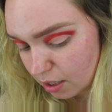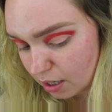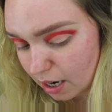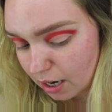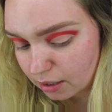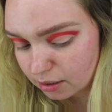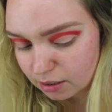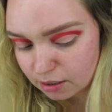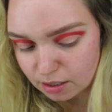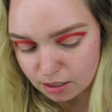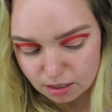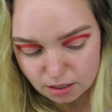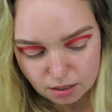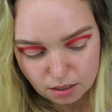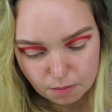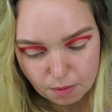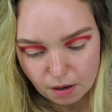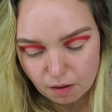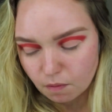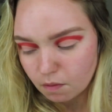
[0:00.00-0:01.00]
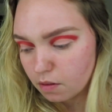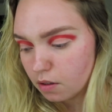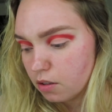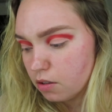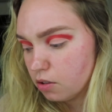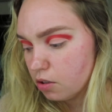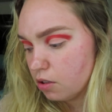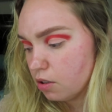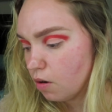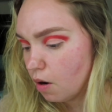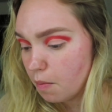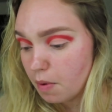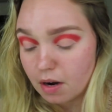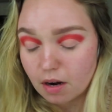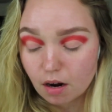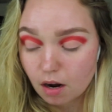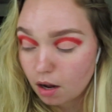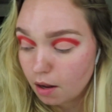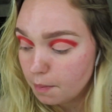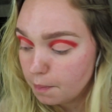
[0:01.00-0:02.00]
It has a decent amount of glitter, so I may
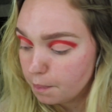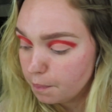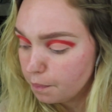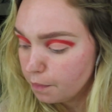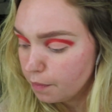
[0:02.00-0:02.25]
not.